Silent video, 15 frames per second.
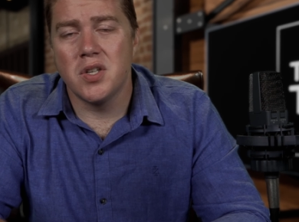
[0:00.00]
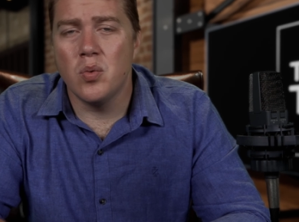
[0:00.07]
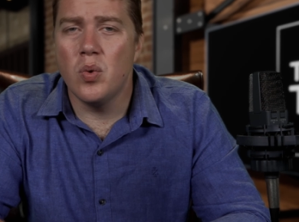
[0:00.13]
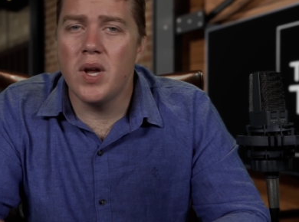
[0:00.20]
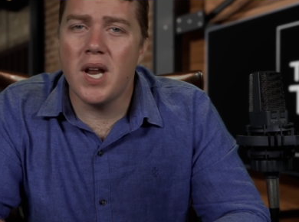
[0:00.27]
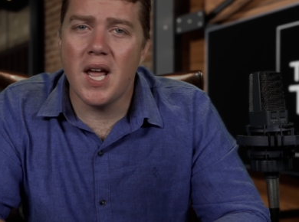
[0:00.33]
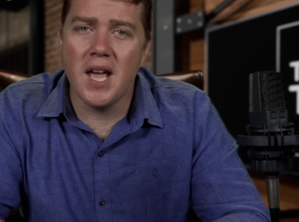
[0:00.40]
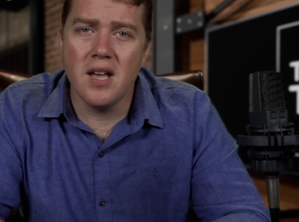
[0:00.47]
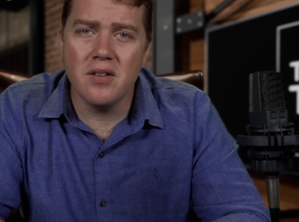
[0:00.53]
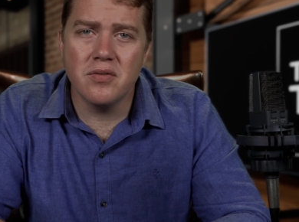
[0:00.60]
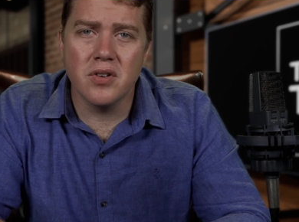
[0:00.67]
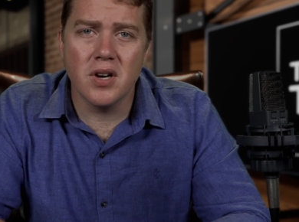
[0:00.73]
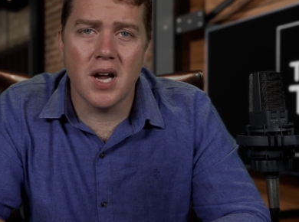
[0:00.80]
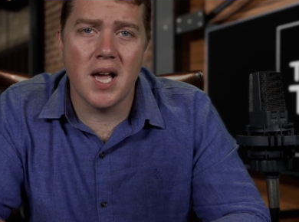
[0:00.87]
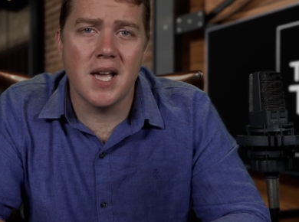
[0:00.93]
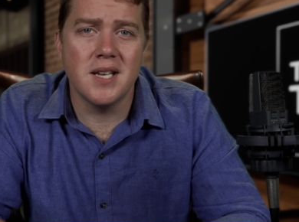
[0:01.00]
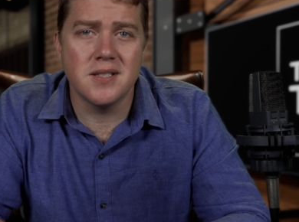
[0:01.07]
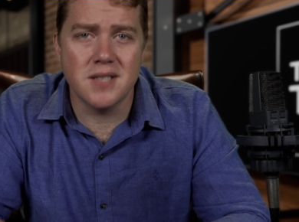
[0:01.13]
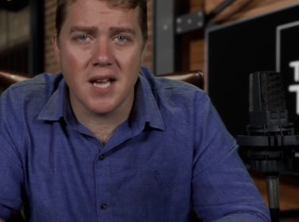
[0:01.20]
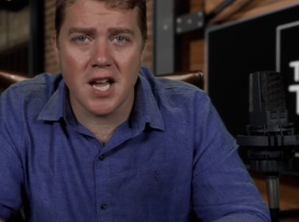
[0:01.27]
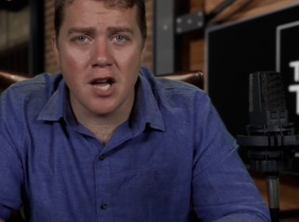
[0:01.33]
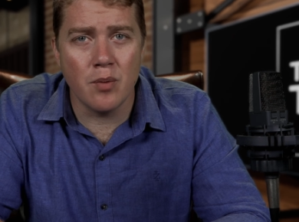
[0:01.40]
So, whatever
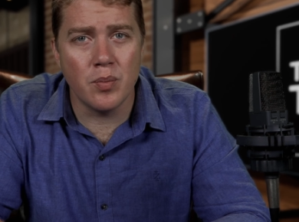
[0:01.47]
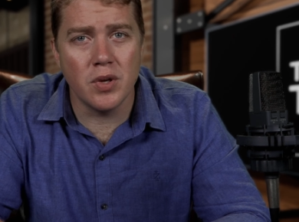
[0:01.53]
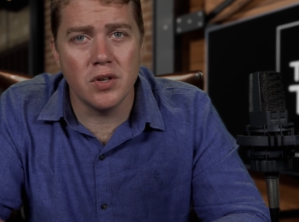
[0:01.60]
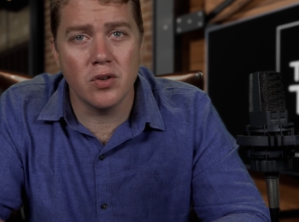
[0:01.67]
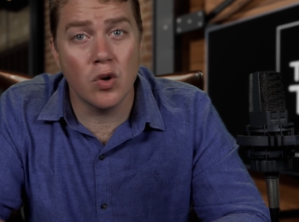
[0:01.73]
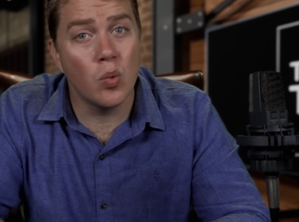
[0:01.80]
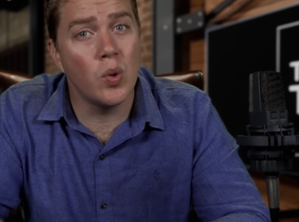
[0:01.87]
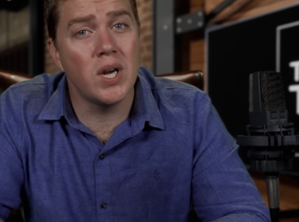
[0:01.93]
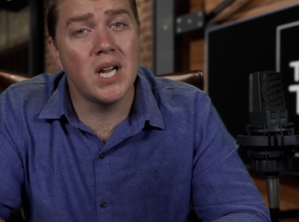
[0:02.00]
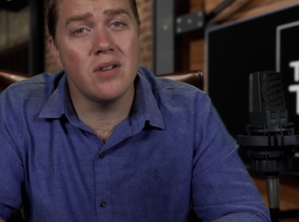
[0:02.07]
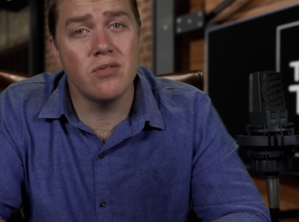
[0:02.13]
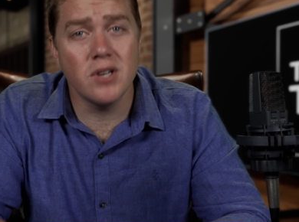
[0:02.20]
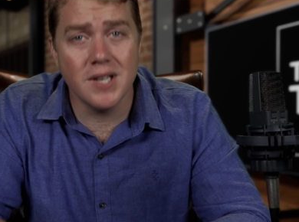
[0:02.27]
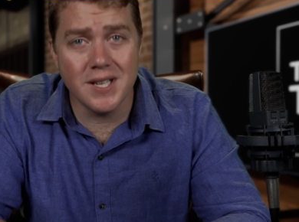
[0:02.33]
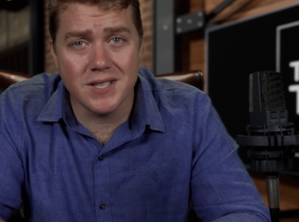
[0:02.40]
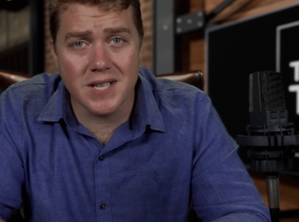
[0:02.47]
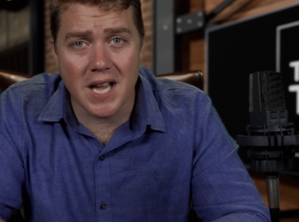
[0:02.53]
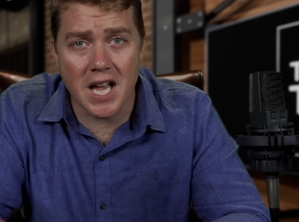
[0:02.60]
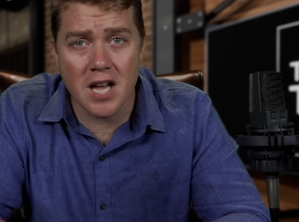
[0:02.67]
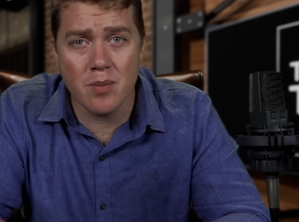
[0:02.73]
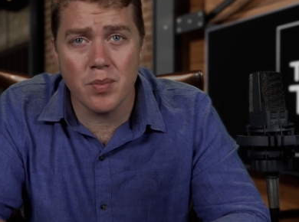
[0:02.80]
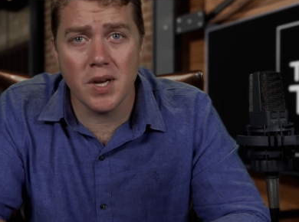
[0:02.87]
has happened or whatever is
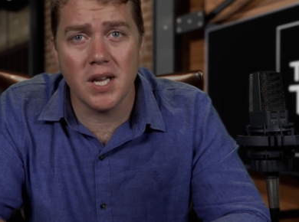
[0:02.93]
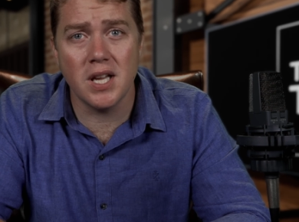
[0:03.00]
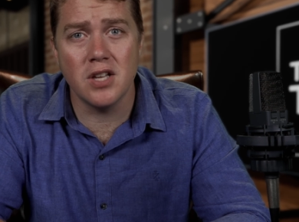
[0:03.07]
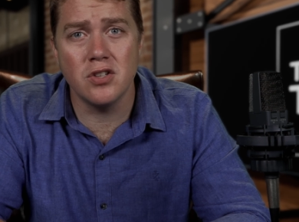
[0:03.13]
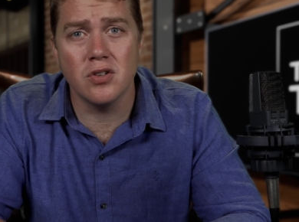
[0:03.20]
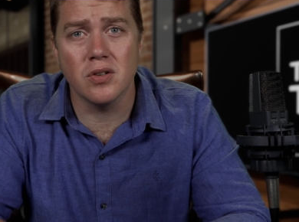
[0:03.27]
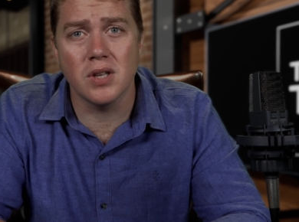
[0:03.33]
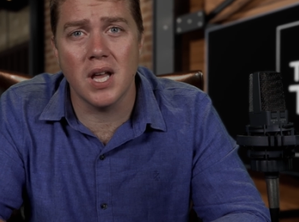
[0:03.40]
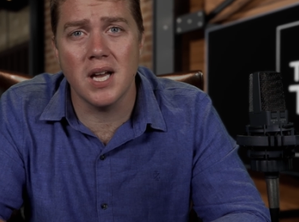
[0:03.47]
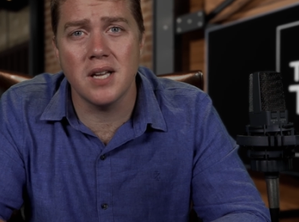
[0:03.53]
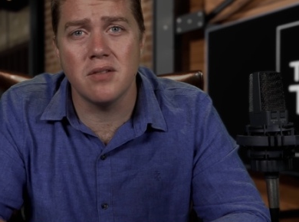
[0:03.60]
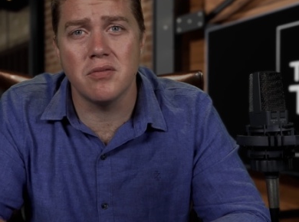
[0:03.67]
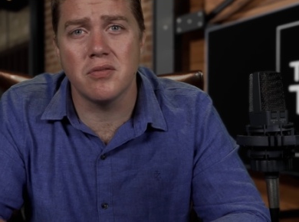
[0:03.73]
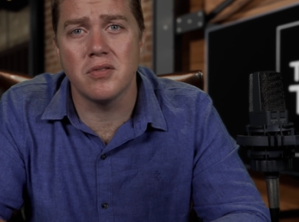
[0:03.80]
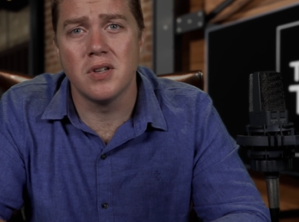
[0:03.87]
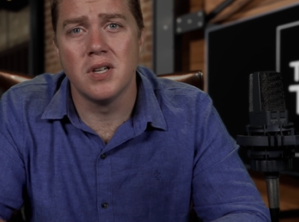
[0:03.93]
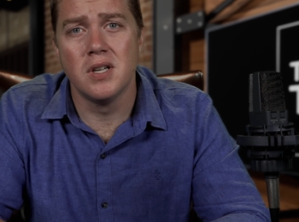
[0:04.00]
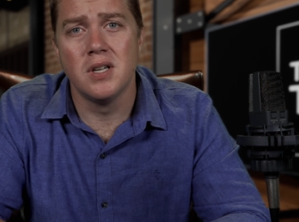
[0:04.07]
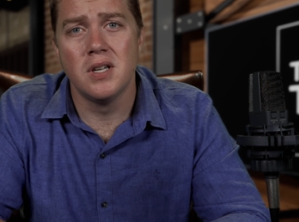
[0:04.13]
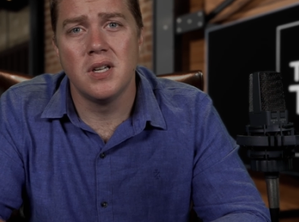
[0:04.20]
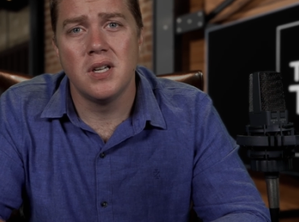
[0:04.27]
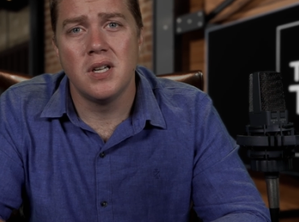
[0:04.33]
happening in your life,
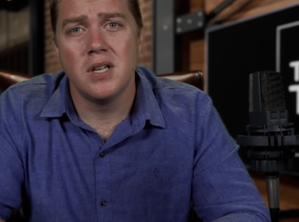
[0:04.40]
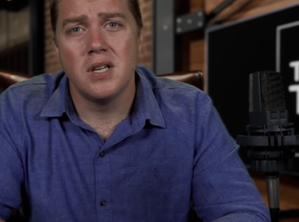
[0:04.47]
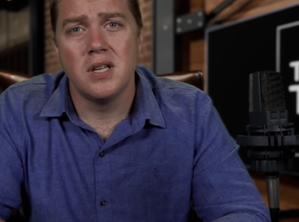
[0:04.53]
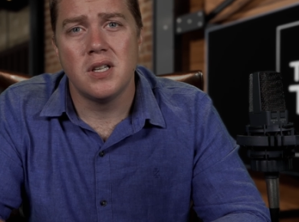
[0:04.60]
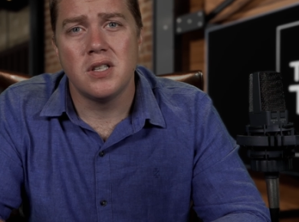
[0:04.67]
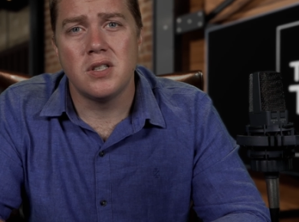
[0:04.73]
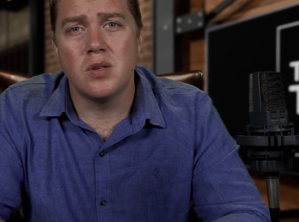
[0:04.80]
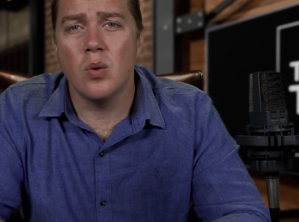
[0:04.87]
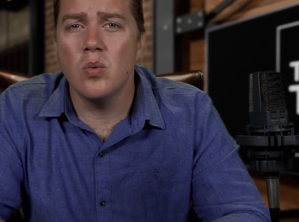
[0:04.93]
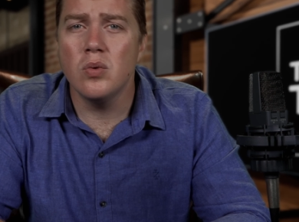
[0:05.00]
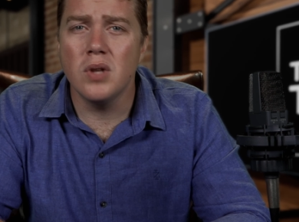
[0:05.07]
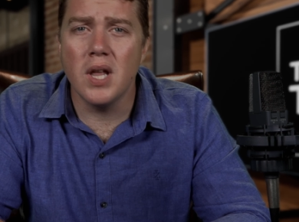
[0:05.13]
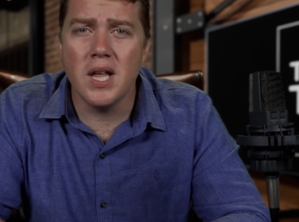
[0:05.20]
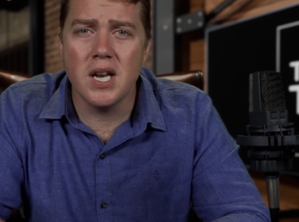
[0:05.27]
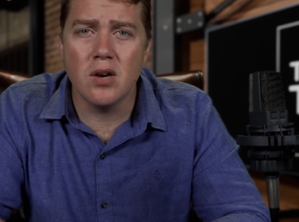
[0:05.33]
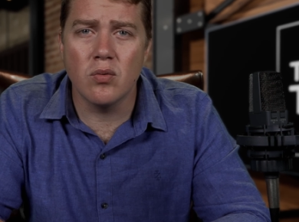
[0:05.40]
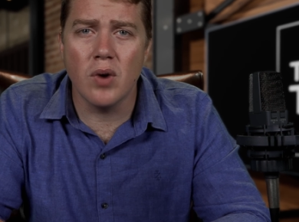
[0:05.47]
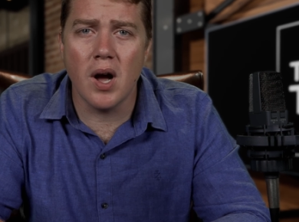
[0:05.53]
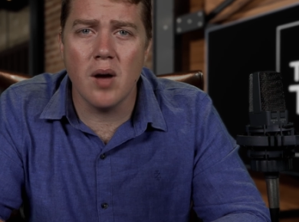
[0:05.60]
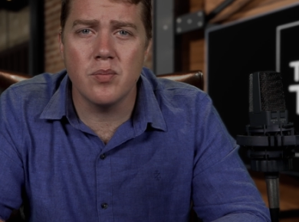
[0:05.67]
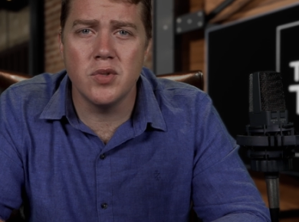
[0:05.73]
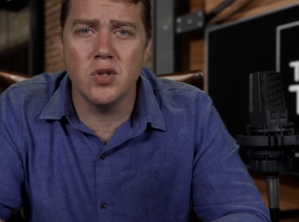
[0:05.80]
don't let it
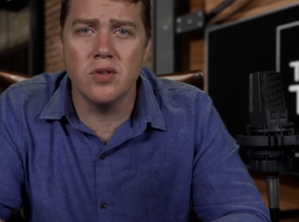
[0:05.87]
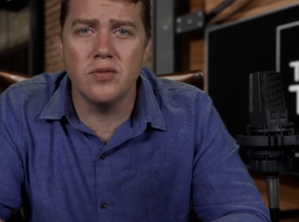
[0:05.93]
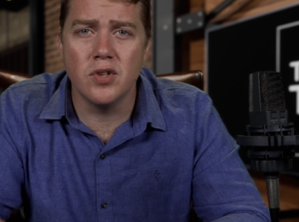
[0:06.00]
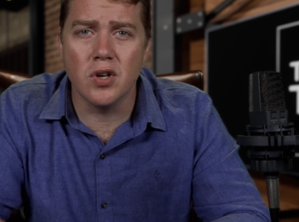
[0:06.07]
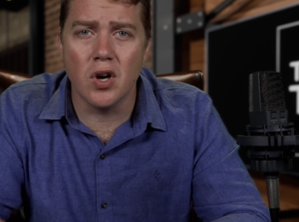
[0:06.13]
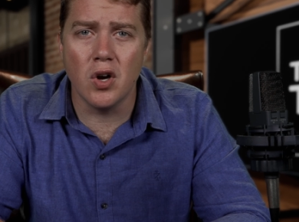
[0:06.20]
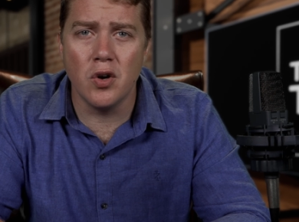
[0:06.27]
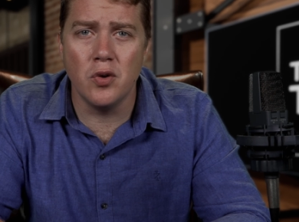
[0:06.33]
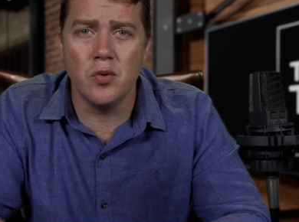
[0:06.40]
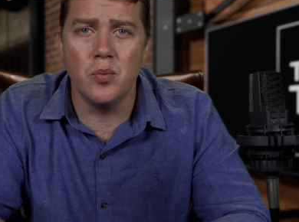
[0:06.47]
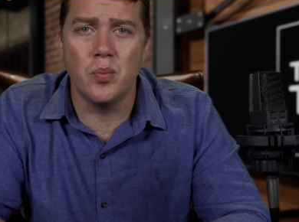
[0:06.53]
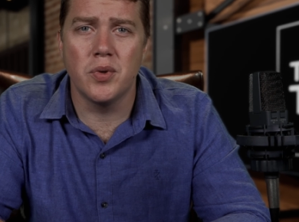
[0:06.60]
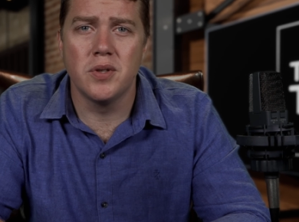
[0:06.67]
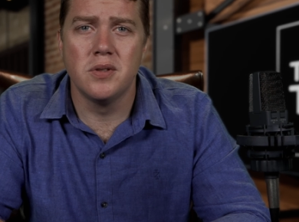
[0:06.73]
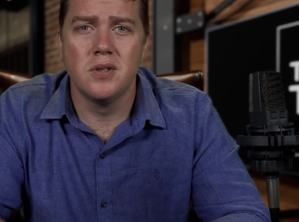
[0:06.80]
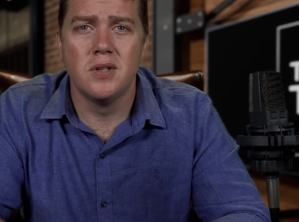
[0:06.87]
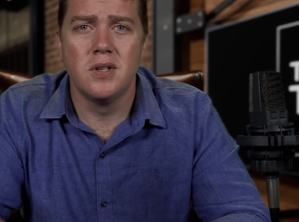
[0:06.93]
rob you of your hope.